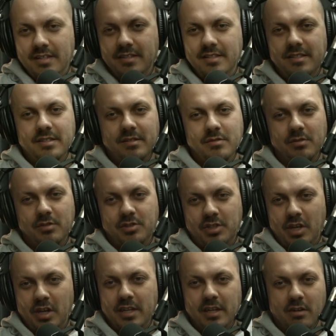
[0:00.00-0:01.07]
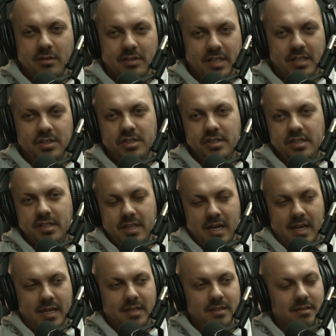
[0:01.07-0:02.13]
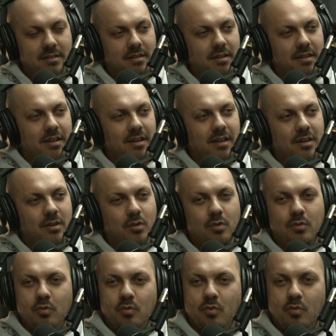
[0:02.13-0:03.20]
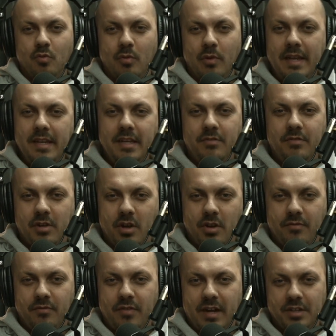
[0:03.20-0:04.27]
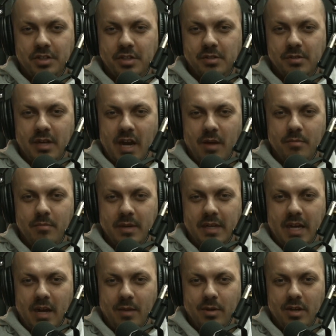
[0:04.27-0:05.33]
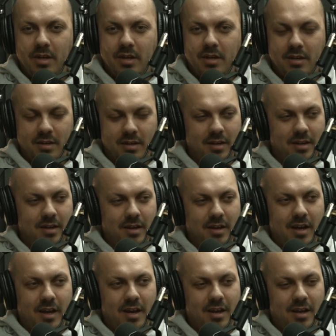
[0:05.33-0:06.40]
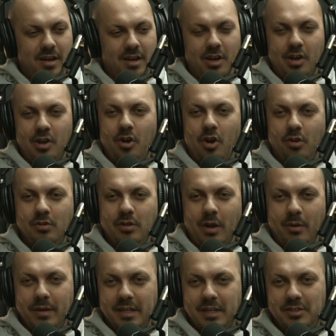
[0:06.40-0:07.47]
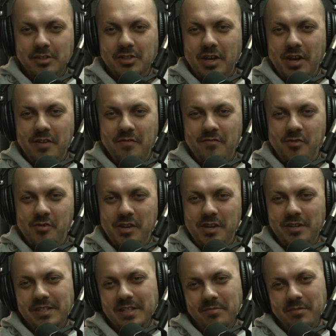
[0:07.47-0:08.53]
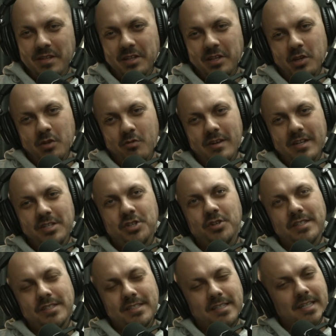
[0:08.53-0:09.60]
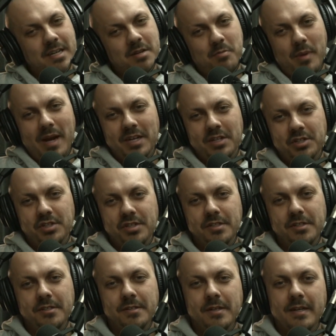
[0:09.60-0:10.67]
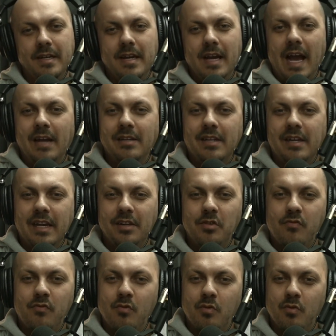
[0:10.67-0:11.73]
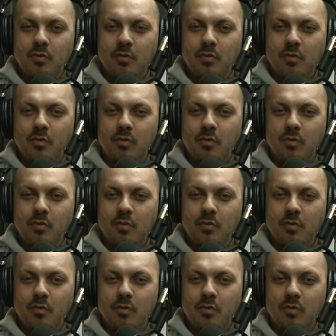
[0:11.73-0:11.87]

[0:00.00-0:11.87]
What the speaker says: and turning our attention to that, when did kind of fashion become an ongoing concern for you, something that you were interested in, a passion, and kind of